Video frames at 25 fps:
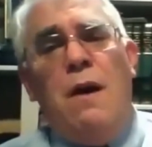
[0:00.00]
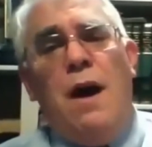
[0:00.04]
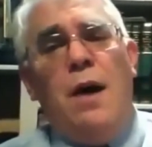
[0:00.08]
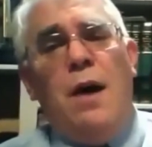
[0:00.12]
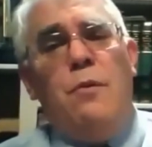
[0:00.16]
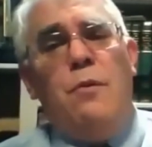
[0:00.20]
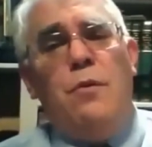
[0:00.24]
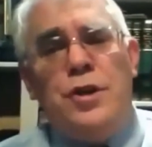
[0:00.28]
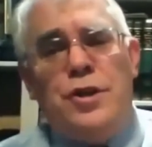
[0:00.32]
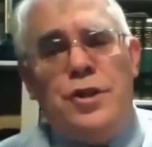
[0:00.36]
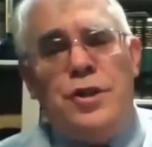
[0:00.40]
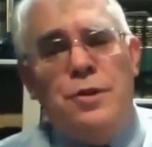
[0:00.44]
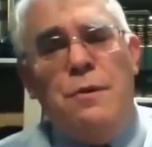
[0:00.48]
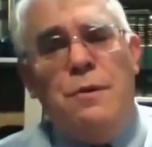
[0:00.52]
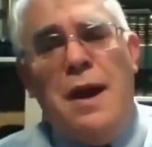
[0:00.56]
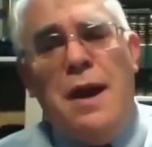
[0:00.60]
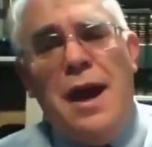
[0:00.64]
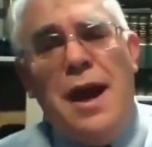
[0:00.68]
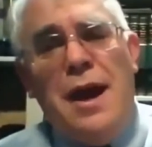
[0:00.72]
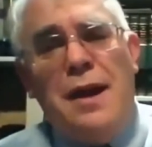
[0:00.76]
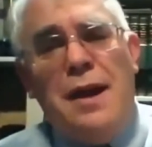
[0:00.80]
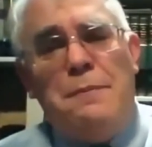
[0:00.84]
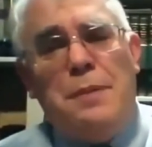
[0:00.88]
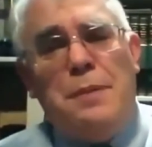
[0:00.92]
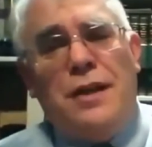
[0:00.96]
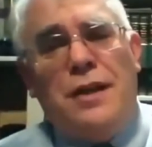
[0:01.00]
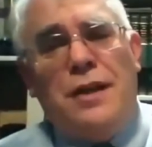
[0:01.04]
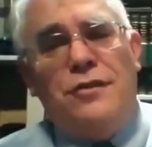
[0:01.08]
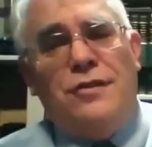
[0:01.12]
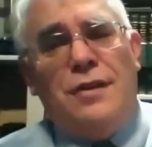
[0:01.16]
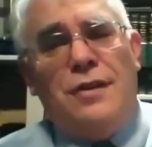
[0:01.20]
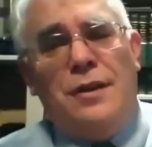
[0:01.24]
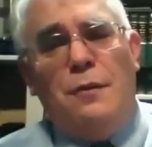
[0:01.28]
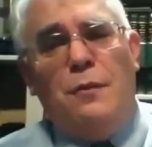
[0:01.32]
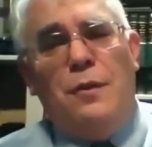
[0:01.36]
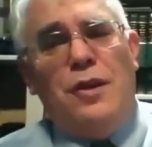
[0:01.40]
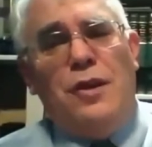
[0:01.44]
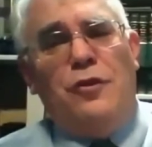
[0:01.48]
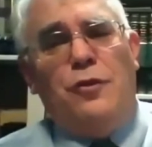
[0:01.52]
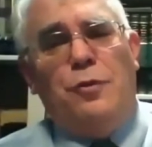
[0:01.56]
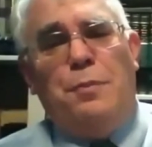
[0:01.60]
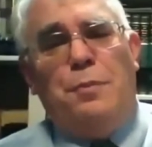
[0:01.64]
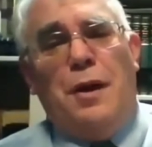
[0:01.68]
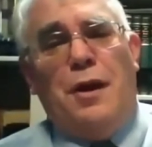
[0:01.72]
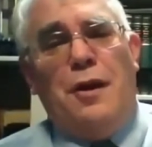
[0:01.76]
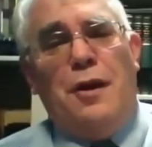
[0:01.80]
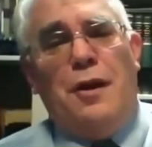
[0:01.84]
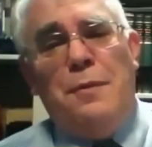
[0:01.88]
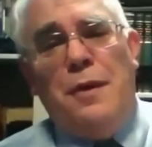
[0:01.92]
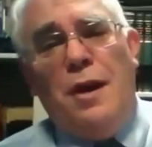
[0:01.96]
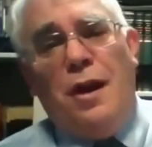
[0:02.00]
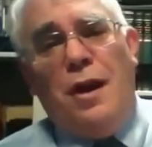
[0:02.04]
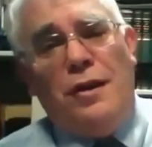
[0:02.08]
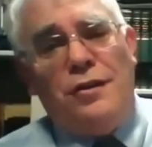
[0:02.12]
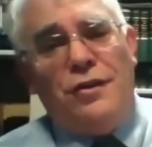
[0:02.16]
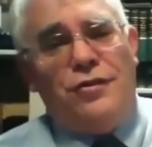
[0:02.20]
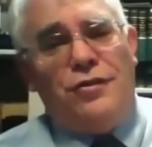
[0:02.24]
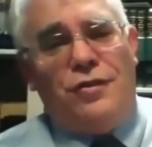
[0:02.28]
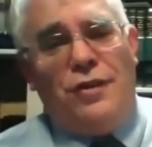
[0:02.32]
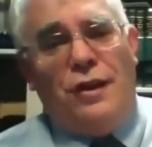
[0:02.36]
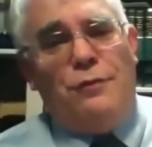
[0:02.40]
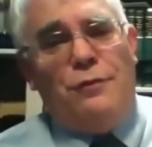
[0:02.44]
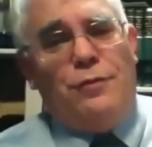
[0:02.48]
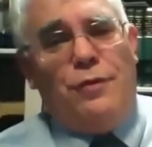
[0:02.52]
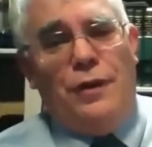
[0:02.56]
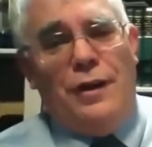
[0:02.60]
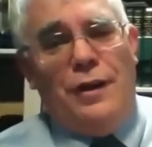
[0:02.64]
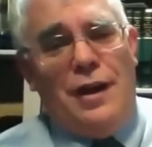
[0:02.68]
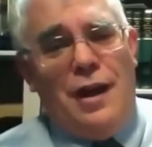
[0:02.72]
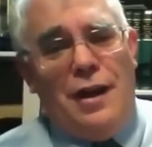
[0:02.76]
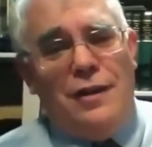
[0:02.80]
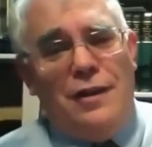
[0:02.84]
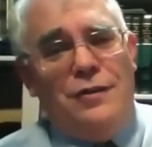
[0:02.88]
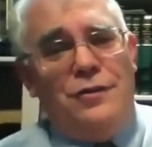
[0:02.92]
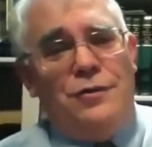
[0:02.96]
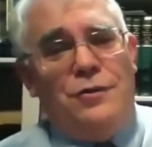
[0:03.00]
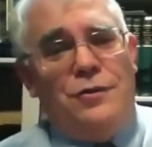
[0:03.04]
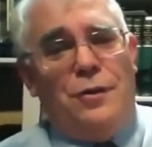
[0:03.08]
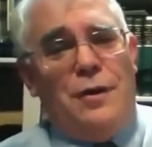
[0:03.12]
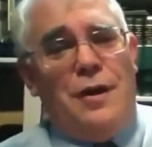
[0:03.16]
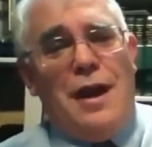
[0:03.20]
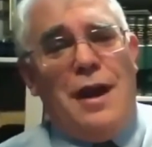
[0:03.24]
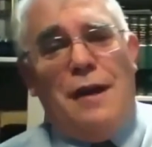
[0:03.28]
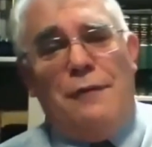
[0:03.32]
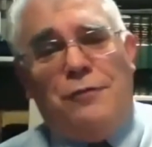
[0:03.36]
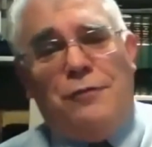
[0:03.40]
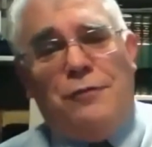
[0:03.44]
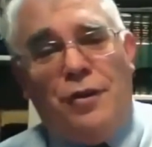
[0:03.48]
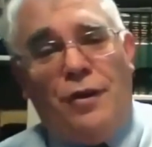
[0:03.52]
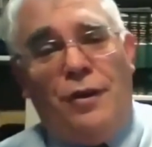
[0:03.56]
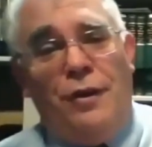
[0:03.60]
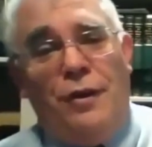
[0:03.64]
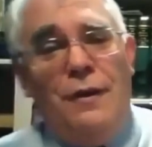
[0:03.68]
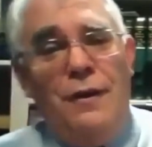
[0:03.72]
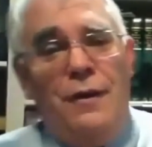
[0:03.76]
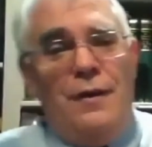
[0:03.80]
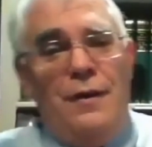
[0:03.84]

I wish you had, because then it would have spared me all the suffering I endured after